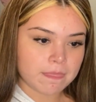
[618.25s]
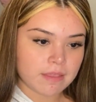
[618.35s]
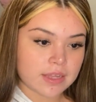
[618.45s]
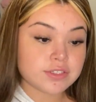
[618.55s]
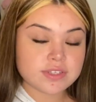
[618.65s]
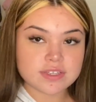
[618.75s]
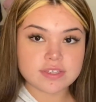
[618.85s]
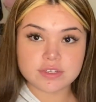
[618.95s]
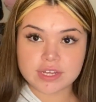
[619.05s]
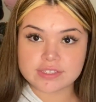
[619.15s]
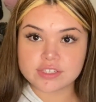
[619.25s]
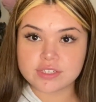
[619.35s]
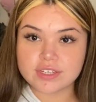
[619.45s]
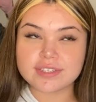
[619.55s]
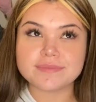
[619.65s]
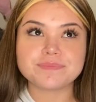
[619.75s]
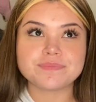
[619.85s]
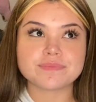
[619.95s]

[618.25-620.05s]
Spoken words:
It's just a suggestion.